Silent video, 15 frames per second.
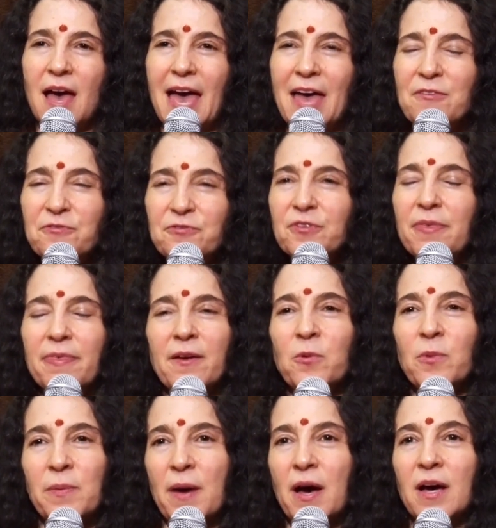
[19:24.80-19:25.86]
everything
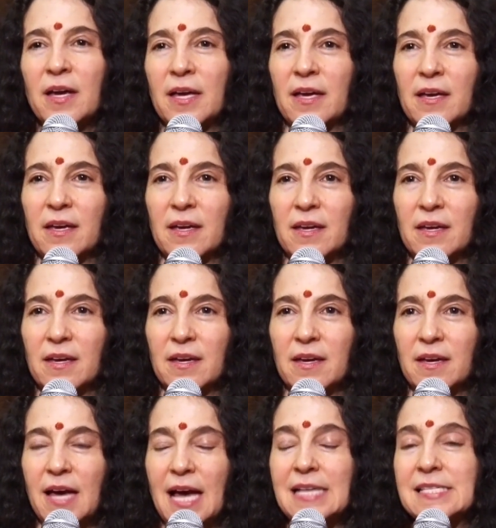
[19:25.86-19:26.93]
we buy
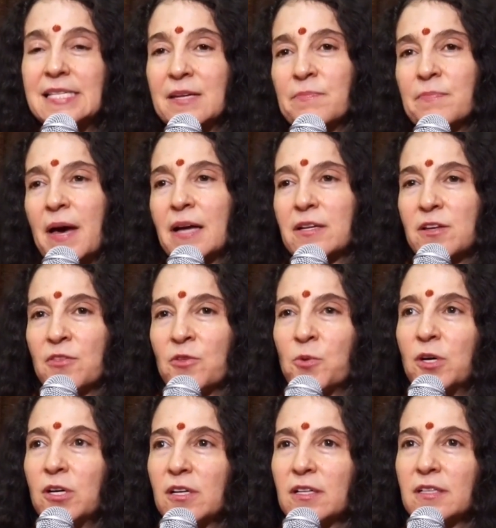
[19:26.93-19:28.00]
has an impact on the
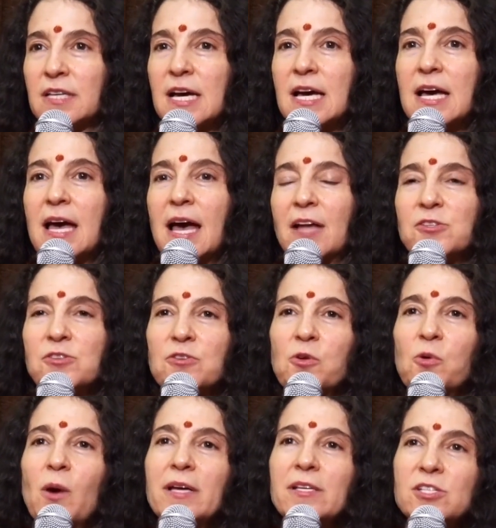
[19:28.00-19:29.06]
world. And so the
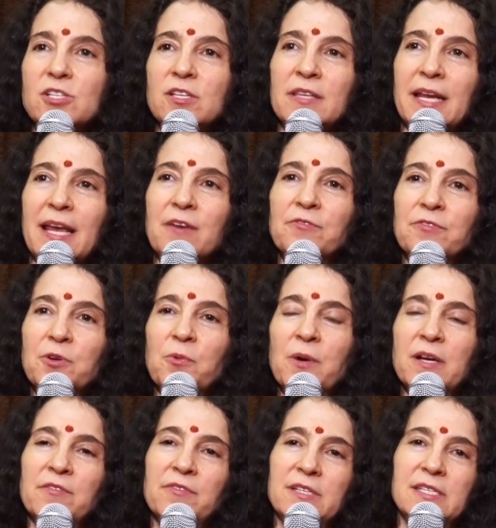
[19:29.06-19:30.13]
question that every
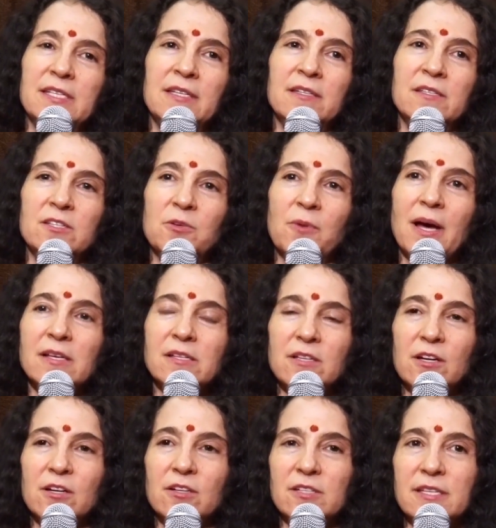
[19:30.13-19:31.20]
one of us needs to
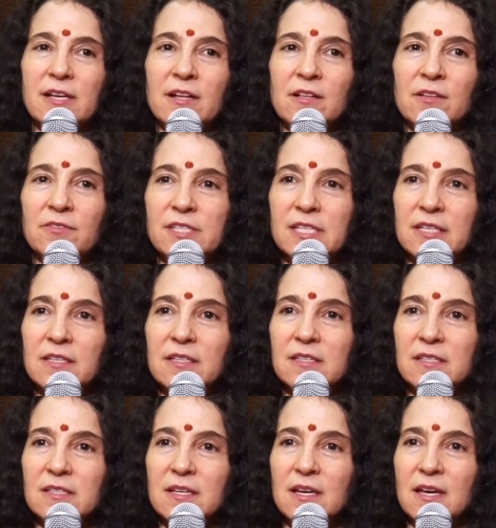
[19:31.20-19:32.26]
ask ourselves
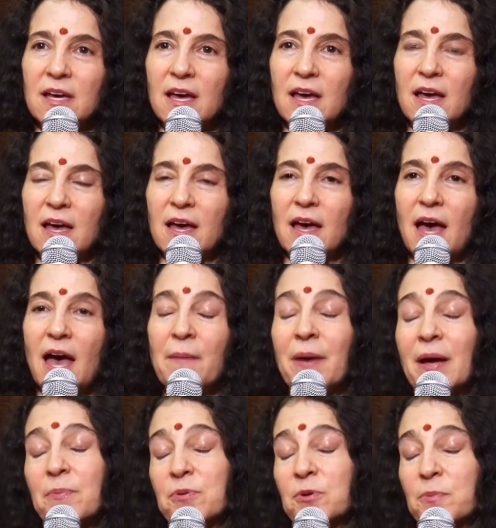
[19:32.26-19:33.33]
is, am
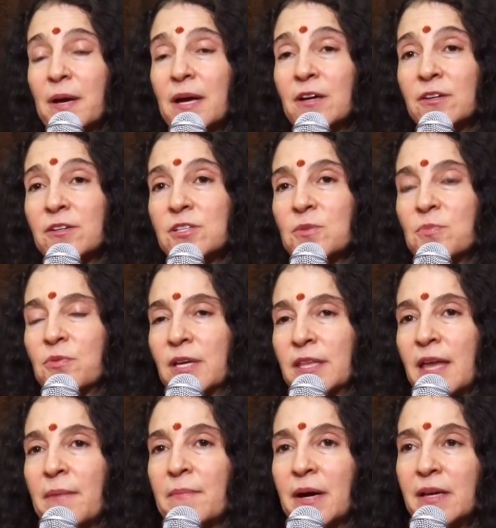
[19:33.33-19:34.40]
I prepared to bring
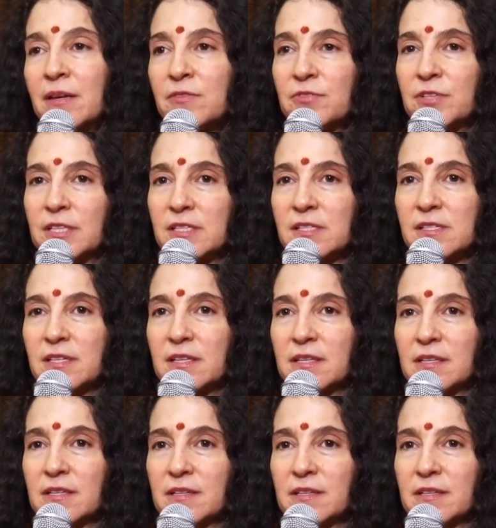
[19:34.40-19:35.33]
that mindfulness in?